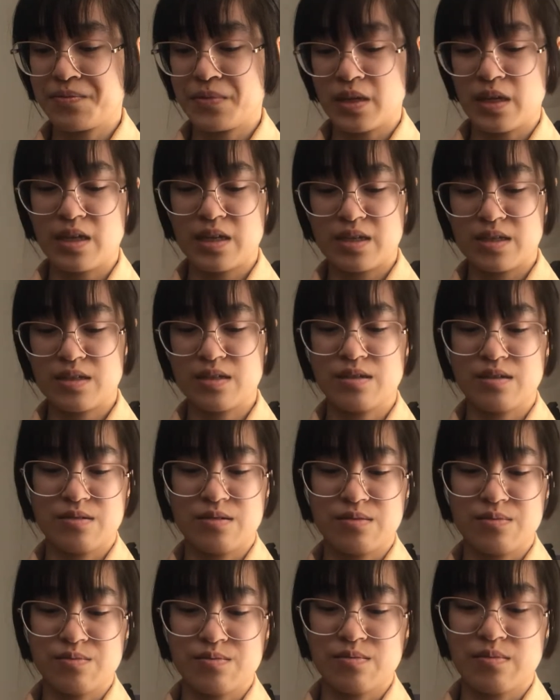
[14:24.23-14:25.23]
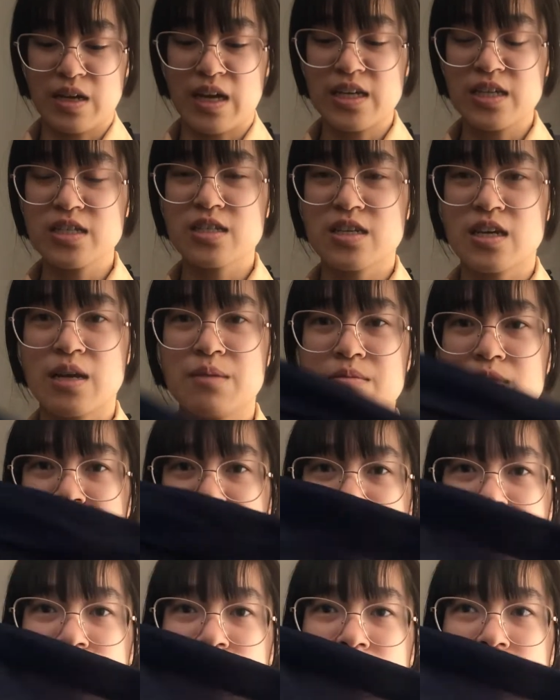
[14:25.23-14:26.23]
And I just kept
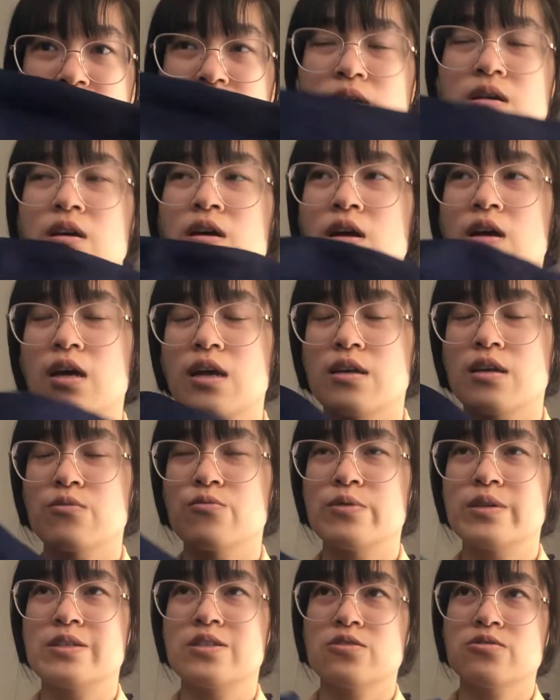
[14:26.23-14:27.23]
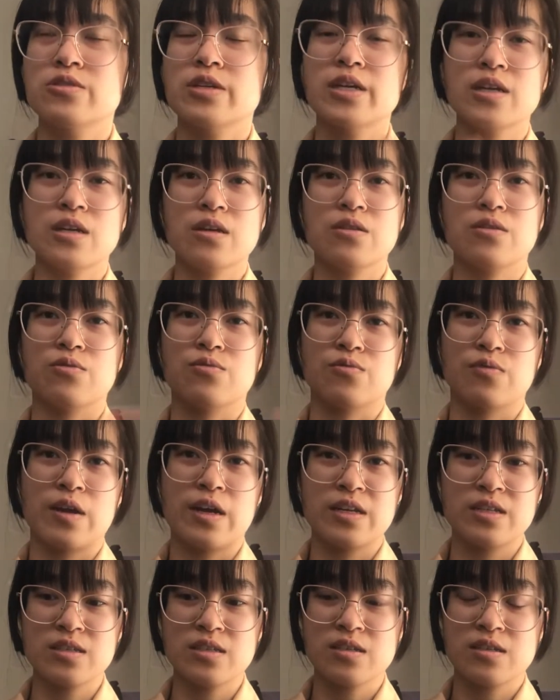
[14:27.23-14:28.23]
this one, and we donated the
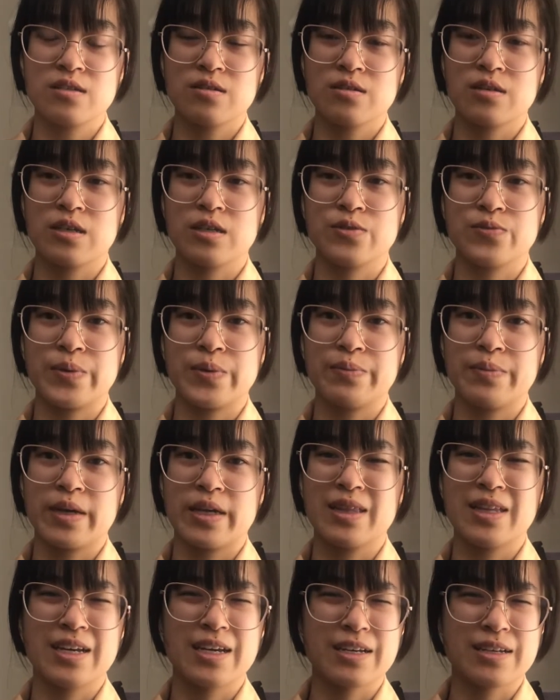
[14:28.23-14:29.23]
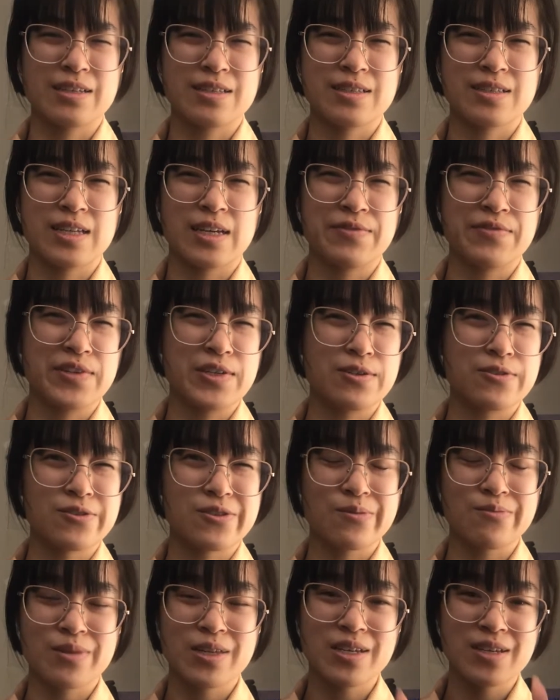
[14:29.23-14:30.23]
rest because we made like 7 or
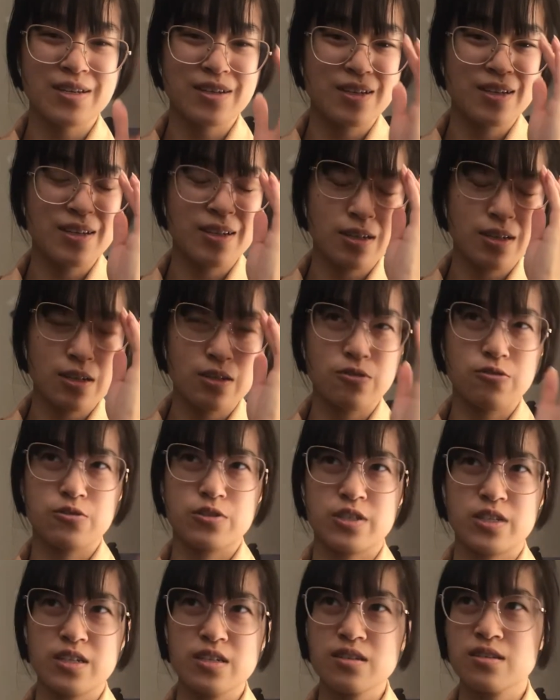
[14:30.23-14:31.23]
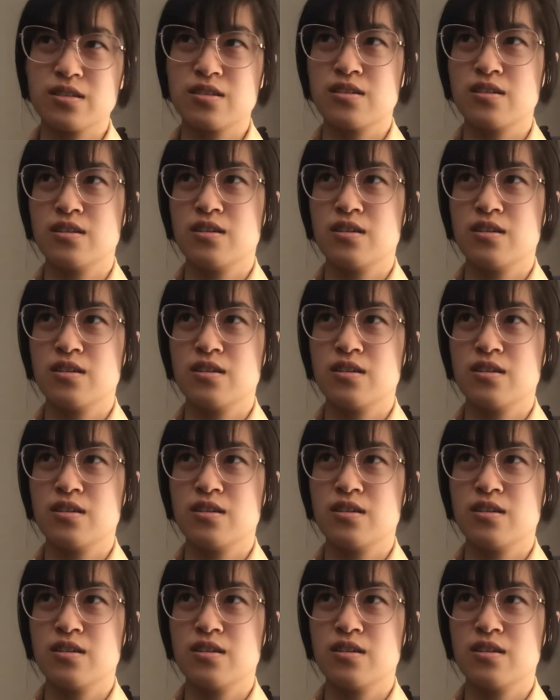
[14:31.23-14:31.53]
something, or 6.